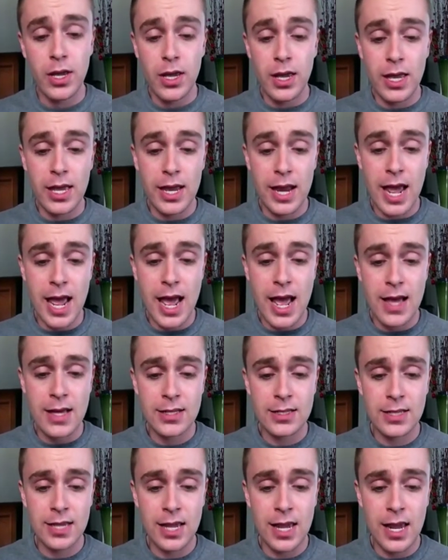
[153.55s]
It
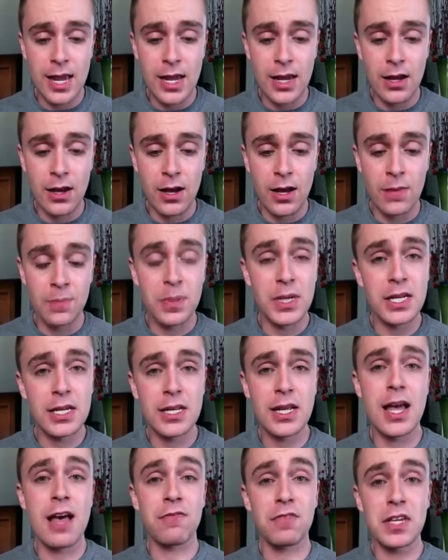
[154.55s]
has a
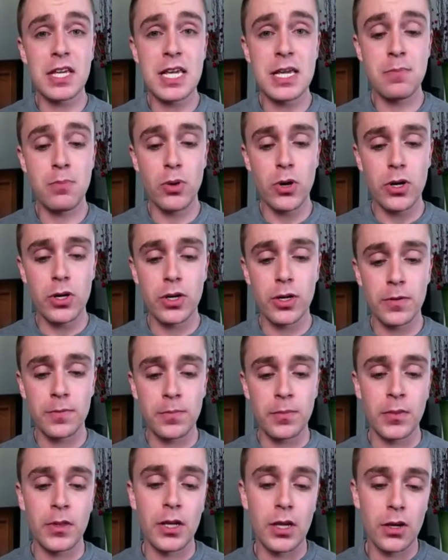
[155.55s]
PDF ebook.
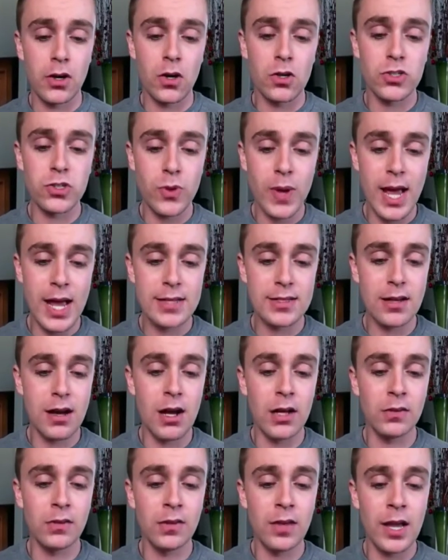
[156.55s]
It also has
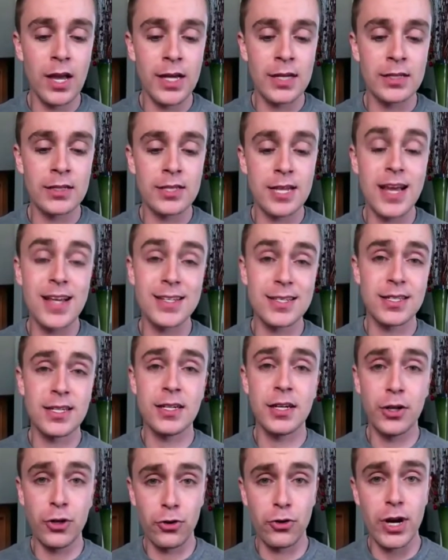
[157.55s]
online testing
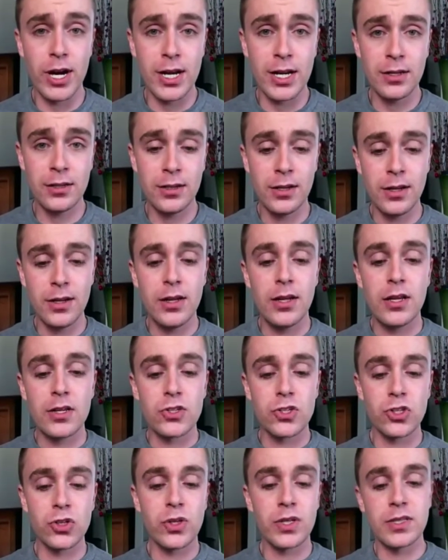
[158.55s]
and grading,
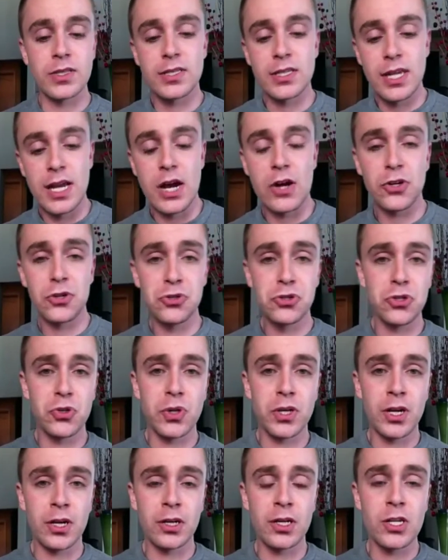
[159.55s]
so you can see how you're
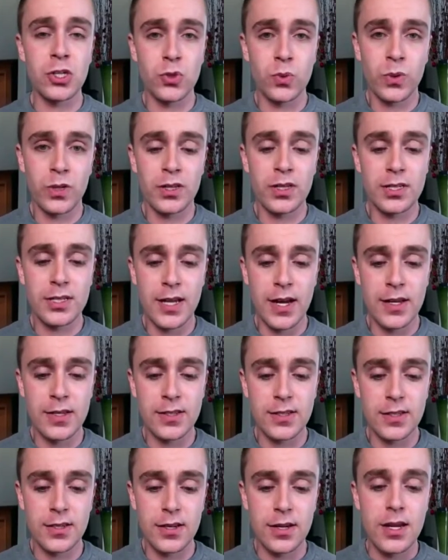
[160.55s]
doing on each one of the
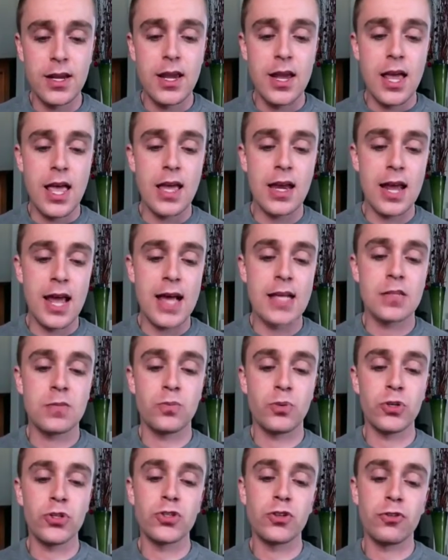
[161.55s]
tests. And it has
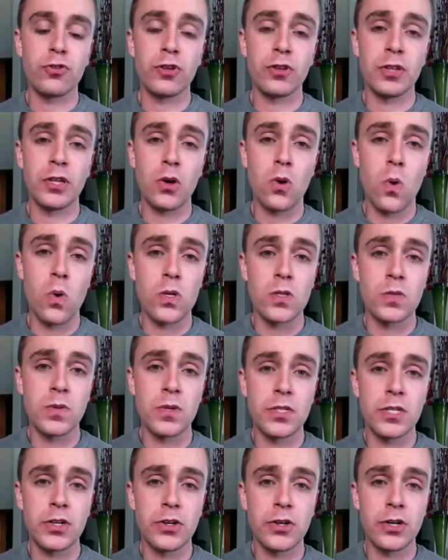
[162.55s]
printer-friendly course
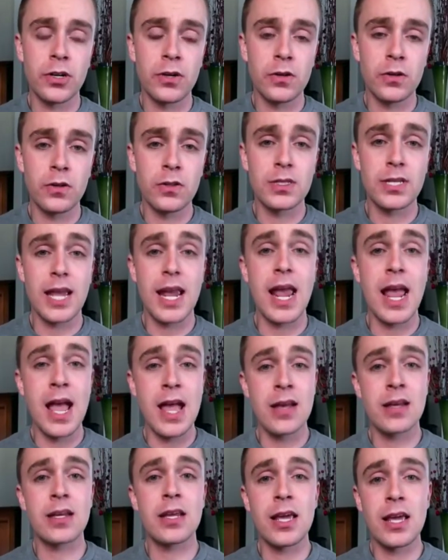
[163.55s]
materials,
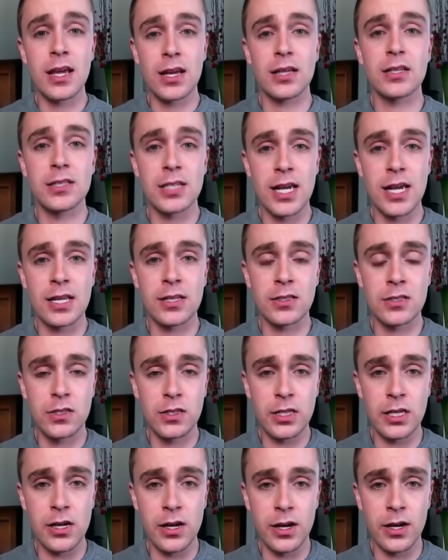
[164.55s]
and it contains
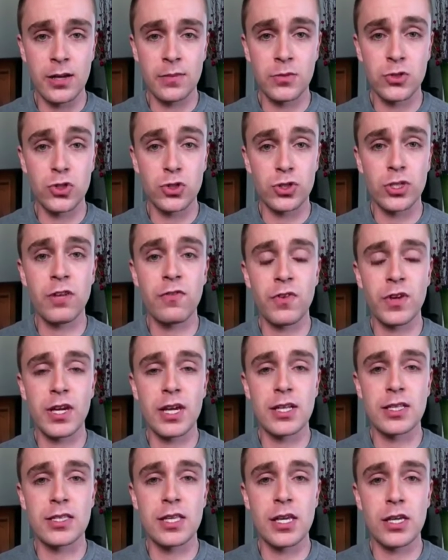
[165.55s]
the
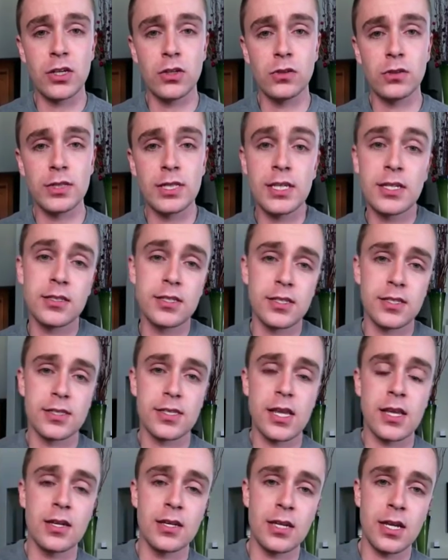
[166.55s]
certificates that you'll need to
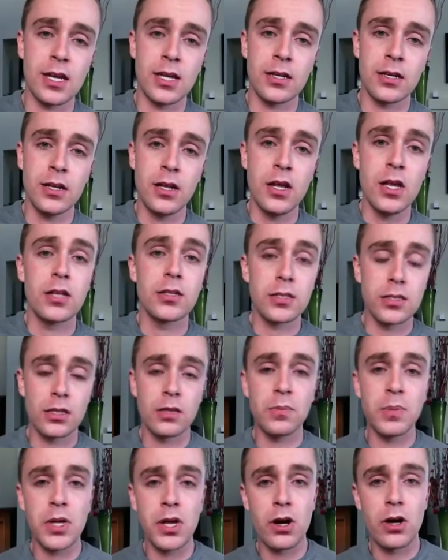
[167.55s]
send in to the
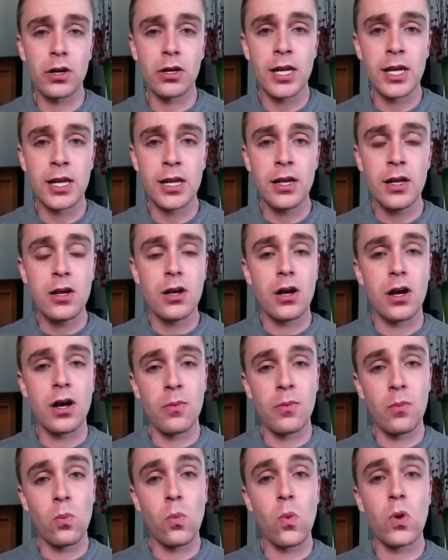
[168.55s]
BRE
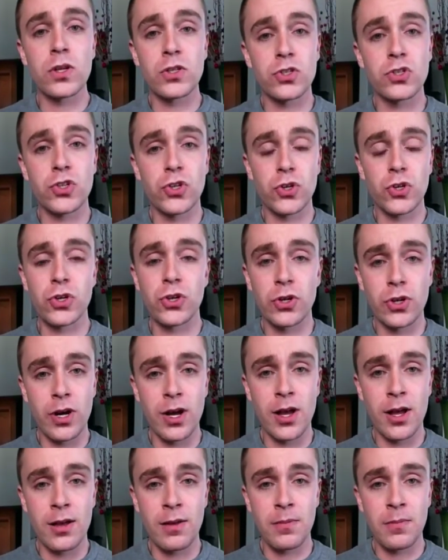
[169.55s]
once you're
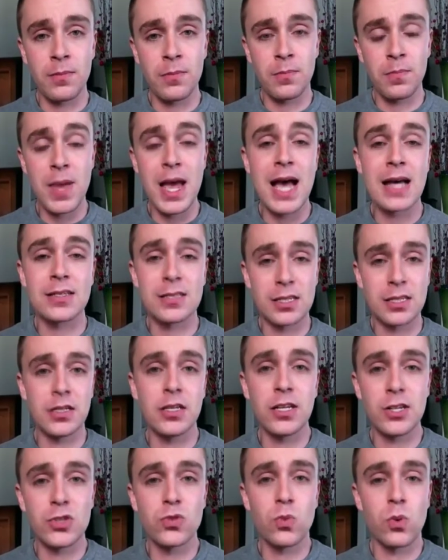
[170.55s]
passing
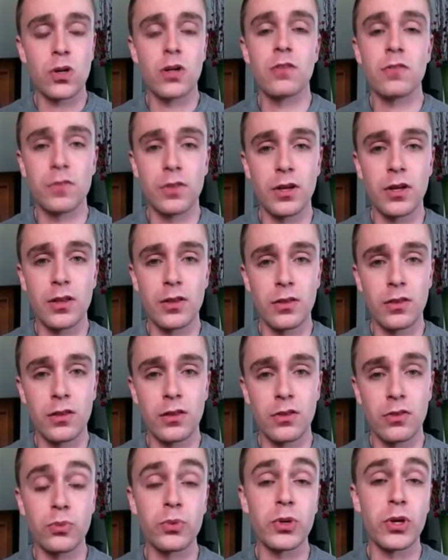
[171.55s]
each one of the
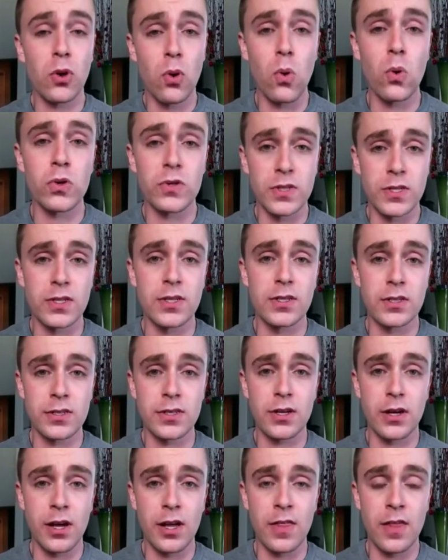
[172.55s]
3 courses
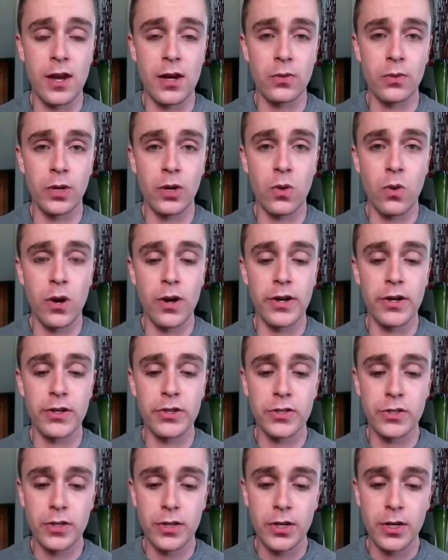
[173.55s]
that it
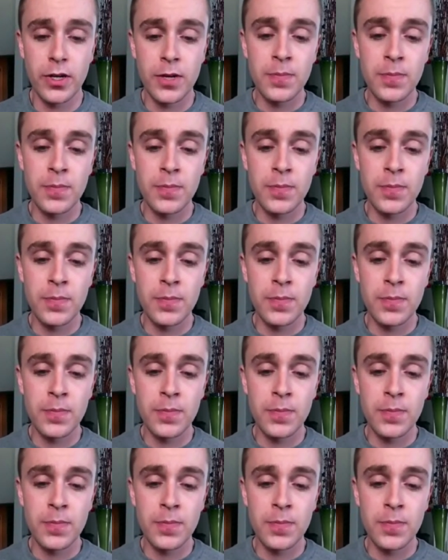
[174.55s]
requires.